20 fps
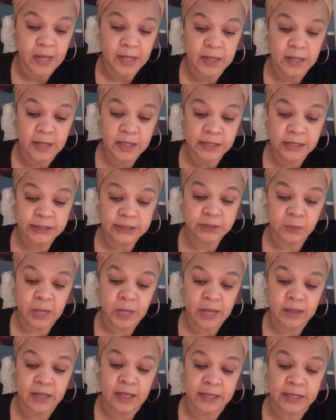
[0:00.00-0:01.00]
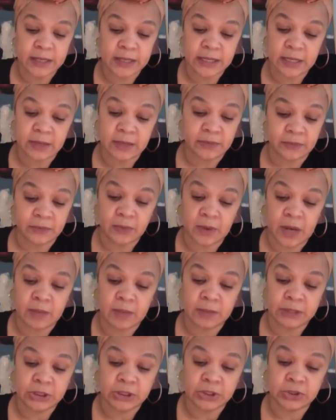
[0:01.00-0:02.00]
In this way, the idea of
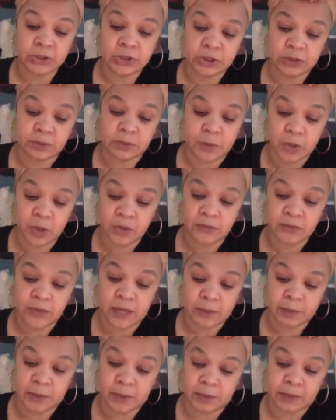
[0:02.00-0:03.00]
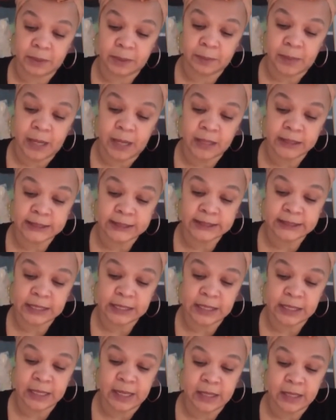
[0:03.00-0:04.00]
crime is used to motivate public
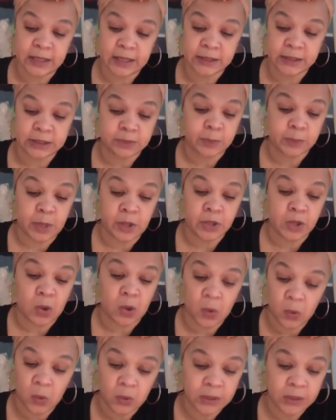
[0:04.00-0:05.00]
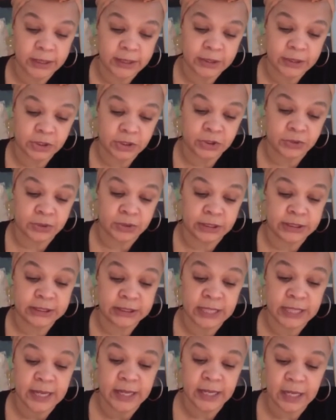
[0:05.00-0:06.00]
policy and it has spawned whole
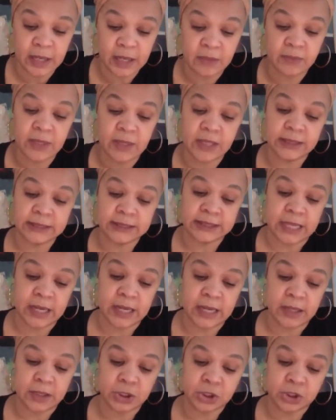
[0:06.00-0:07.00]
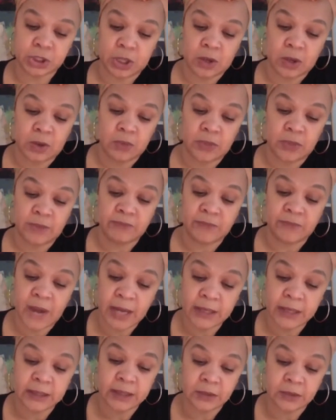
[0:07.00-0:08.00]
industries, even as data show that
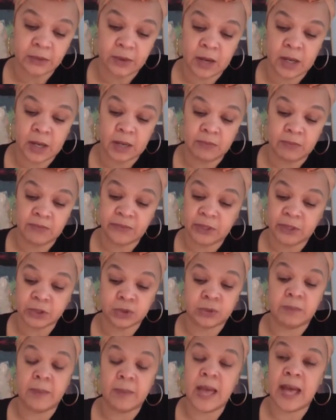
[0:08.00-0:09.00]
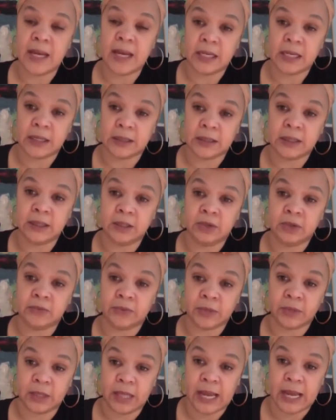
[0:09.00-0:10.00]
violent crime fell dramatically
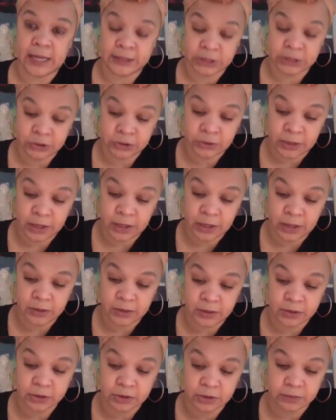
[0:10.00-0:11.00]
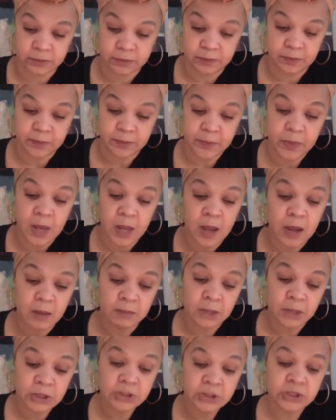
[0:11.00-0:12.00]
over the last 30 years.
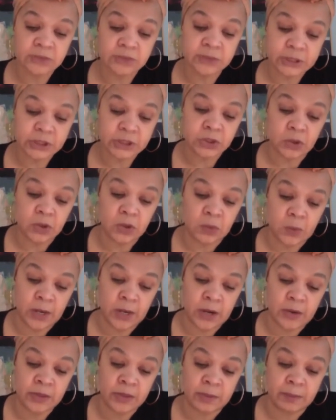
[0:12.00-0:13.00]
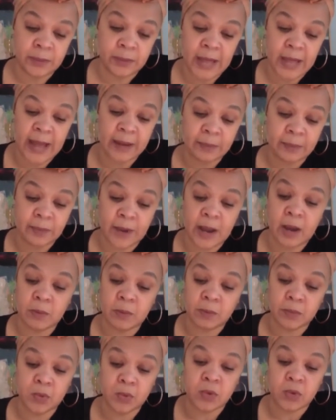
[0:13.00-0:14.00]
Most of us are aware that Black,
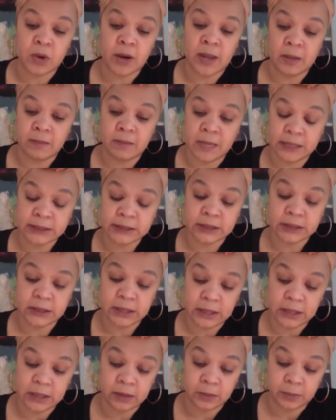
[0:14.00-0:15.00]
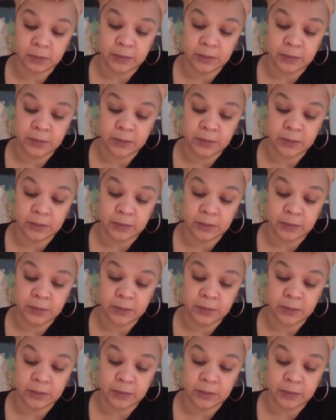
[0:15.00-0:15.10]
brown, poor, and mentally ill